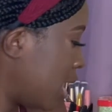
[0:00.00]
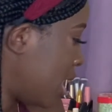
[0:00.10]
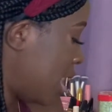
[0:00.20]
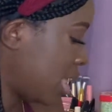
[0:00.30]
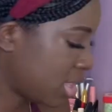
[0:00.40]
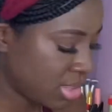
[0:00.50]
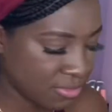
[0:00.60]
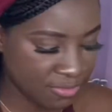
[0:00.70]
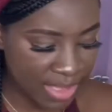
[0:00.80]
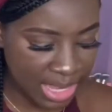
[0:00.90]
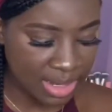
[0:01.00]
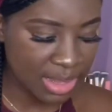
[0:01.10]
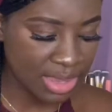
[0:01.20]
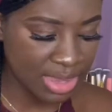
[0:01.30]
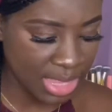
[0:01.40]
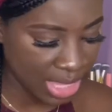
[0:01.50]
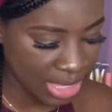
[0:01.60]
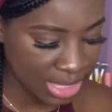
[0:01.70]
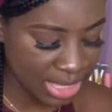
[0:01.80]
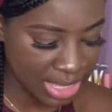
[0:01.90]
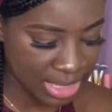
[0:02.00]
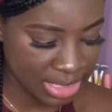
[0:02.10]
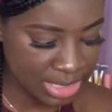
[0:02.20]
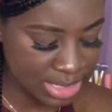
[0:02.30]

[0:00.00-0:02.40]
And then the final thing is